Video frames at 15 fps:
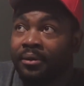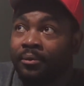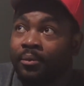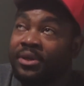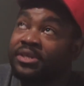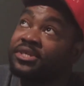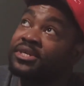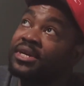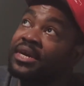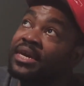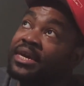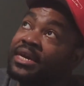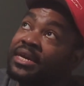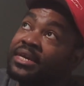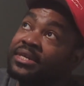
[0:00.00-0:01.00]
which
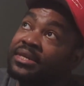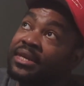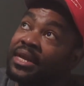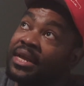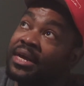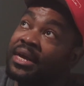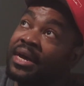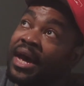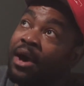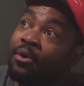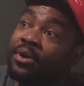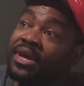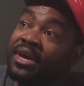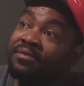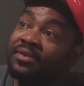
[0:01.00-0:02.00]
is, I
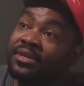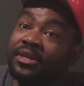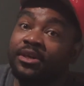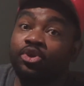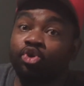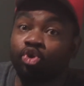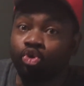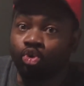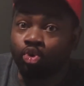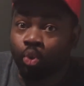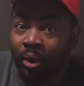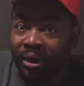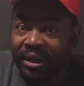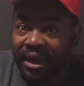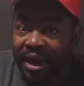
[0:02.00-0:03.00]
will give it to June
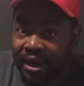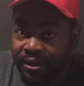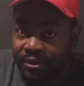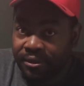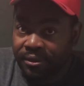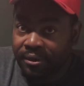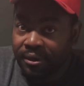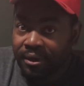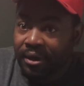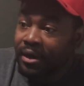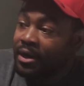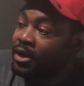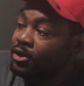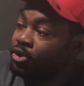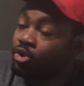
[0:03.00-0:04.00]
28th.
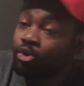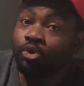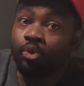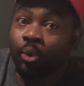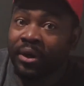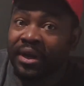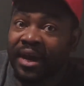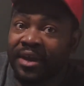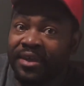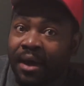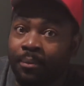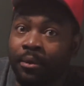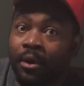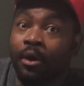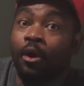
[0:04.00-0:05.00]
June 28th,
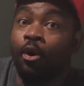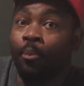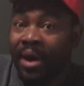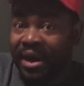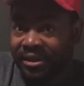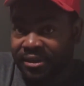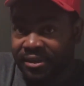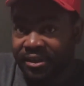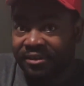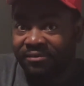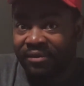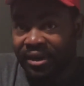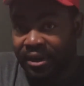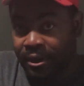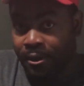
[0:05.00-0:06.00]
I'm going to go back to this
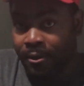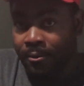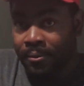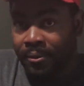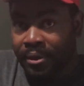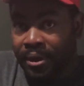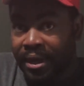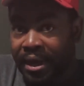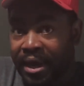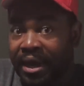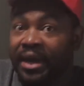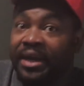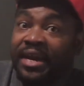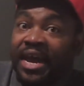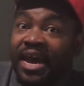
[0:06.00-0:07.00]
video, and